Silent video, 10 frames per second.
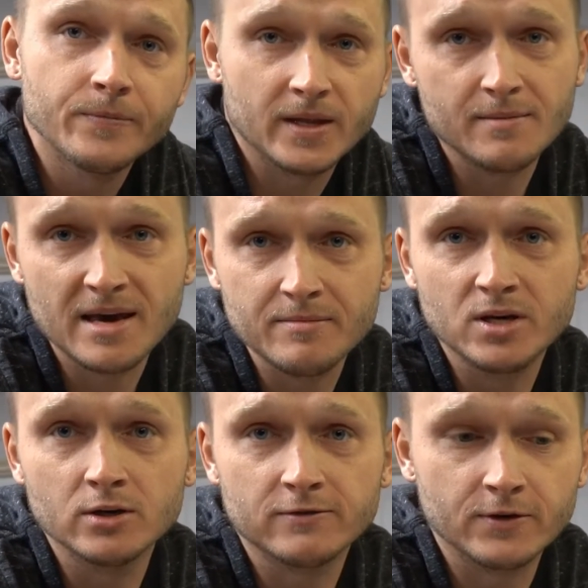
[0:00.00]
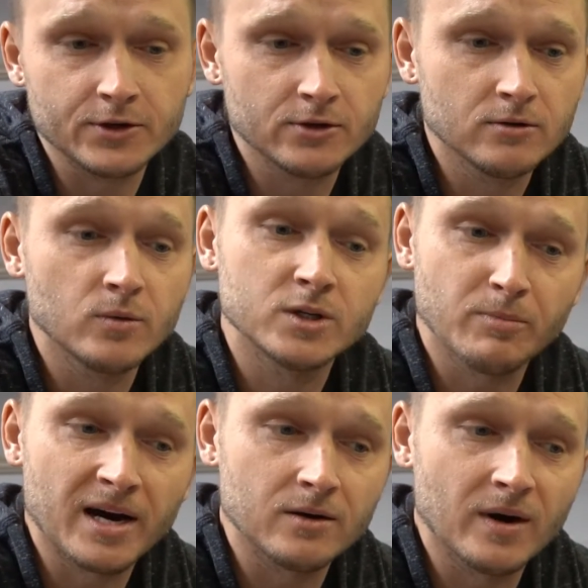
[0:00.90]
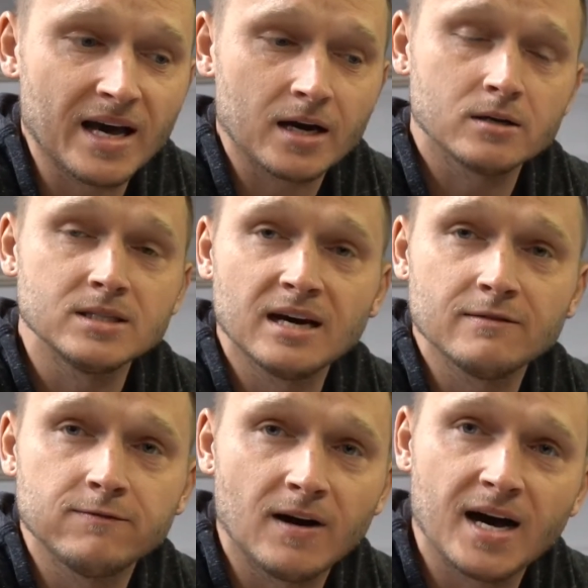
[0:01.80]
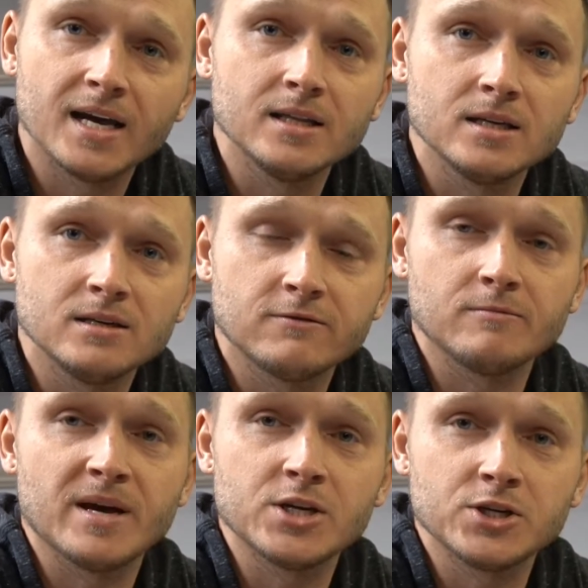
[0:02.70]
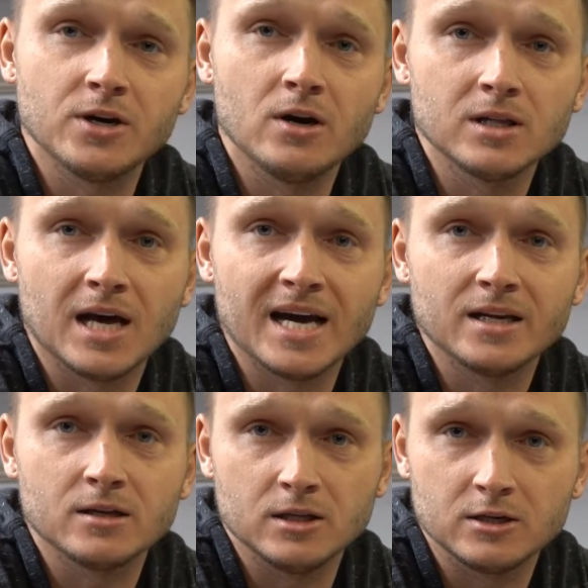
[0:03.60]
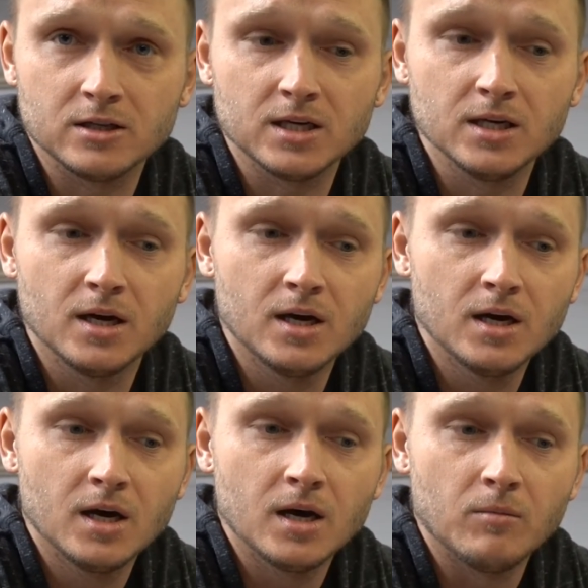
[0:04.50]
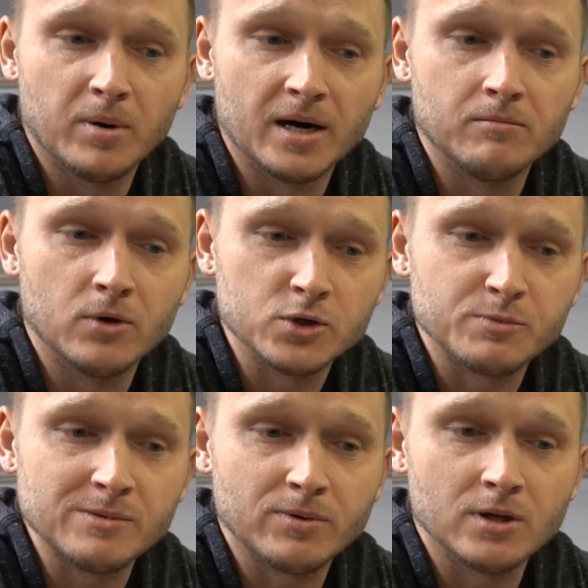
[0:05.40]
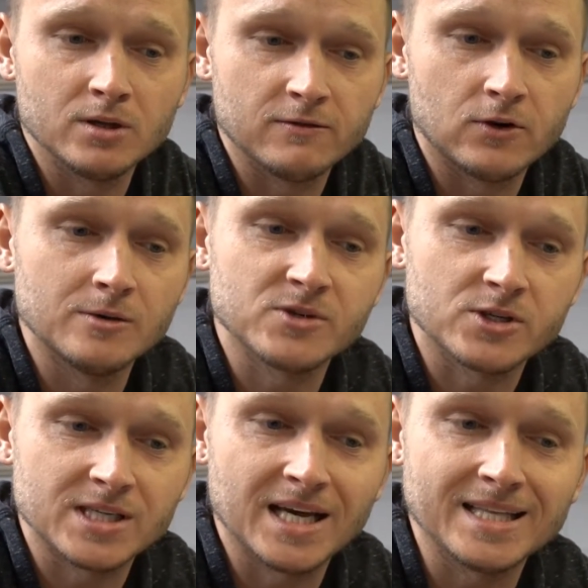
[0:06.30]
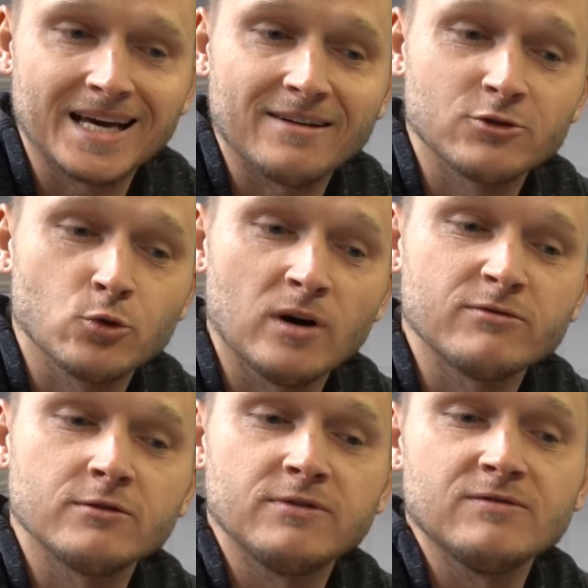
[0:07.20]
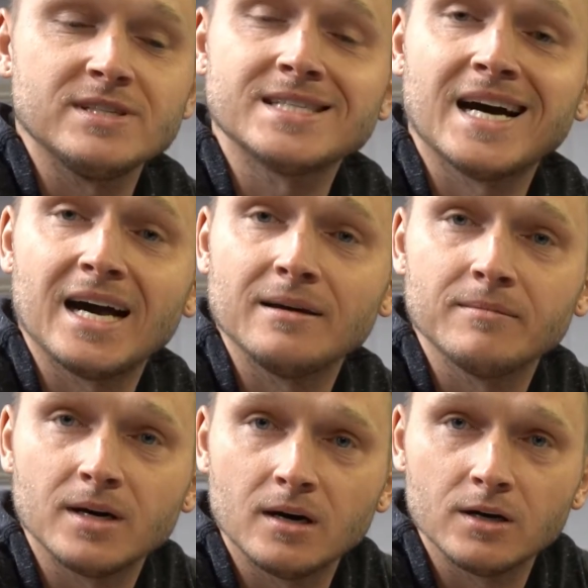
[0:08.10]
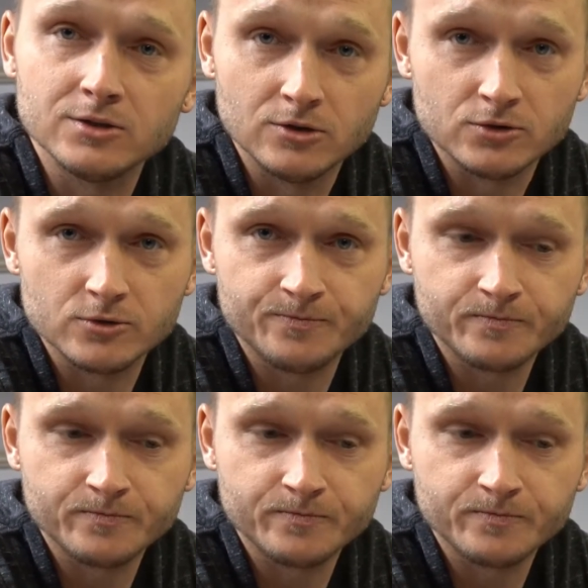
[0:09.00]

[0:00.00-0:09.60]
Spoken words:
they may be good for you, which, by the way, I could not find the information online clearly, but most people on the forums are saying they have 12 to 15 time use.